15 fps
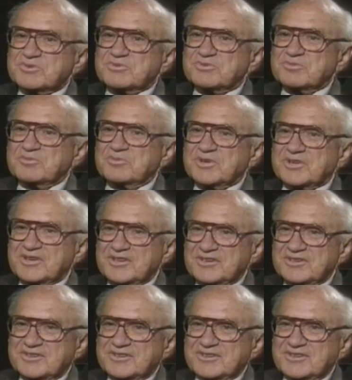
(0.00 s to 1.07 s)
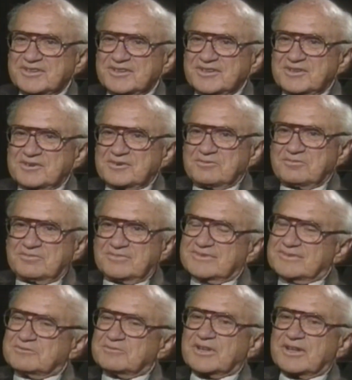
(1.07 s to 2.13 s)
from one another
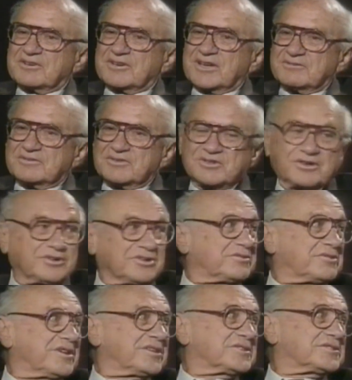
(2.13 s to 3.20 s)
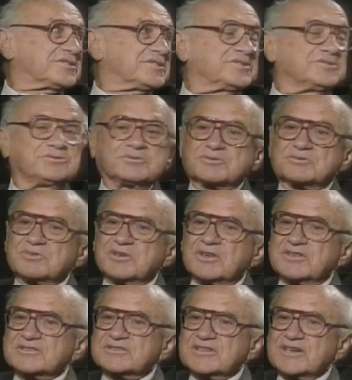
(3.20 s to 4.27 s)
without having to look around to see who was trying
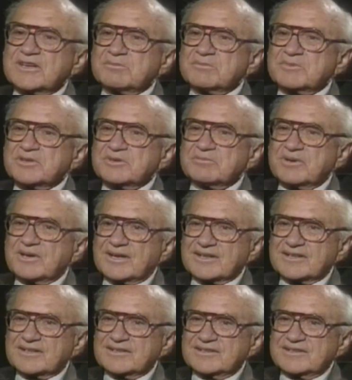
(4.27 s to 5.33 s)
to stab them in the back,